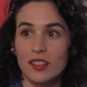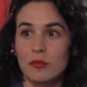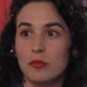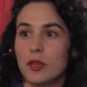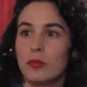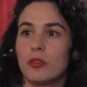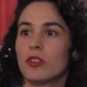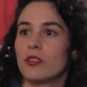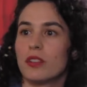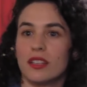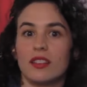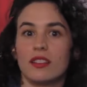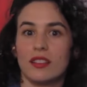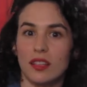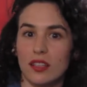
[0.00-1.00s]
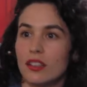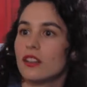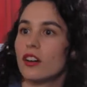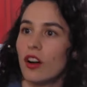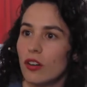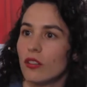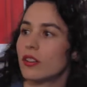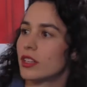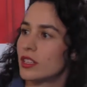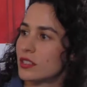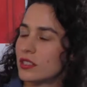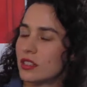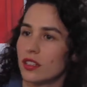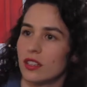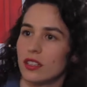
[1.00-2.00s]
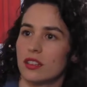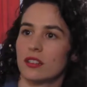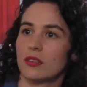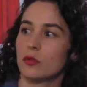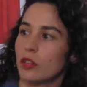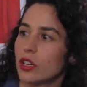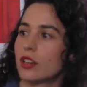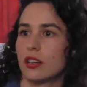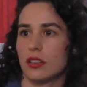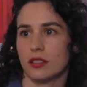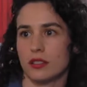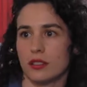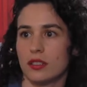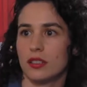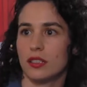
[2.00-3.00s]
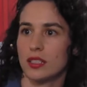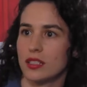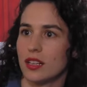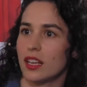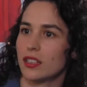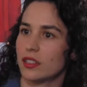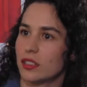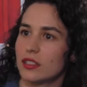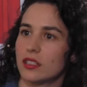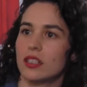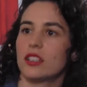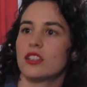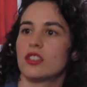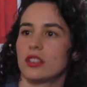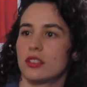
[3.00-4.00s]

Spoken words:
people already think, oh, he's the worker. He's like the technician.